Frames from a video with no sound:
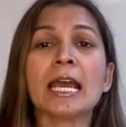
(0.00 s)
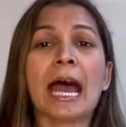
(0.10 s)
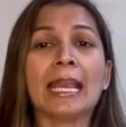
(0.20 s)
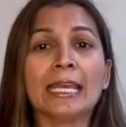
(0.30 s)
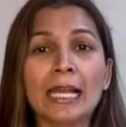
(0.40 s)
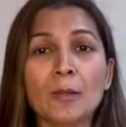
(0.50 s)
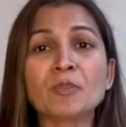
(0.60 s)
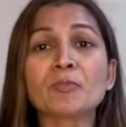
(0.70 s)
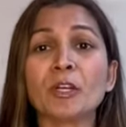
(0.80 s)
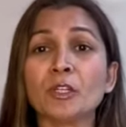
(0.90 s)
and
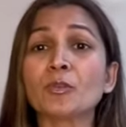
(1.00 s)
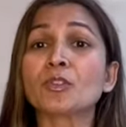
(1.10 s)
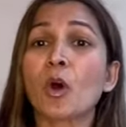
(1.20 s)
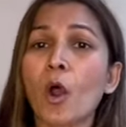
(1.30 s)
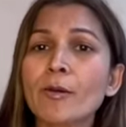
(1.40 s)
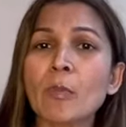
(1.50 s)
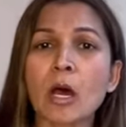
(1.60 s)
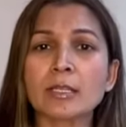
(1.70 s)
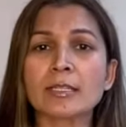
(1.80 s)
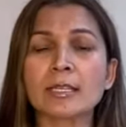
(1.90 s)
helps produce
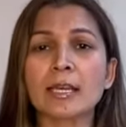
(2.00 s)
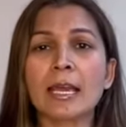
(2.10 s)
hormones